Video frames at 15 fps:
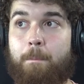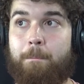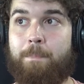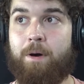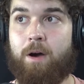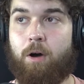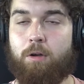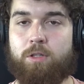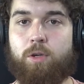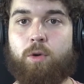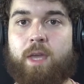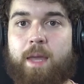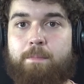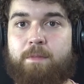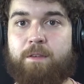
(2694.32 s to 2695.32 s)
but also
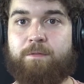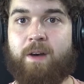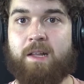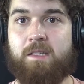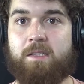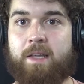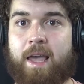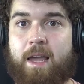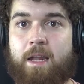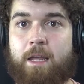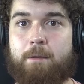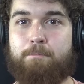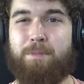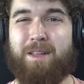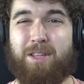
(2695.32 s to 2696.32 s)
keep this fight
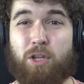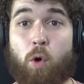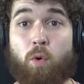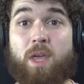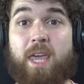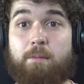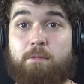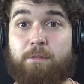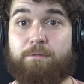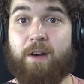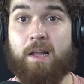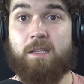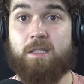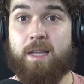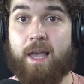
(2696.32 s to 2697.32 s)
standing, but don't keep the
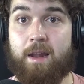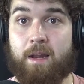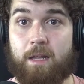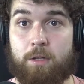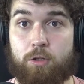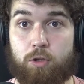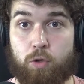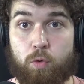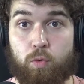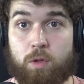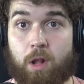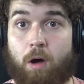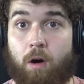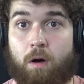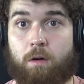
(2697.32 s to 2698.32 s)
fight standing too
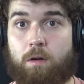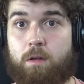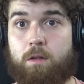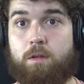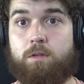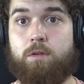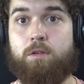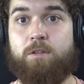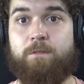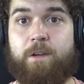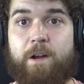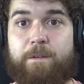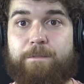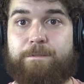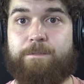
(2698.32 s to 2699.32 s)
long. So there's a
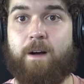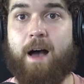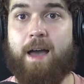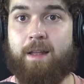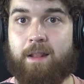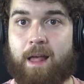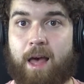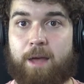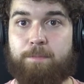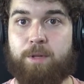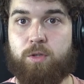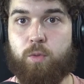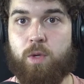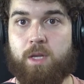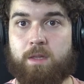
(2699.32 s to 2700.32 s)
very fine line
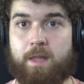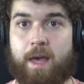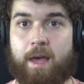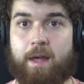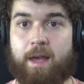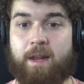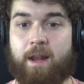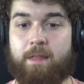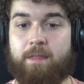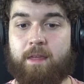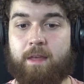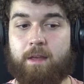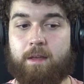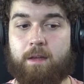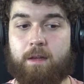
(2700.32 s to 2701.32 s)
between that. And I think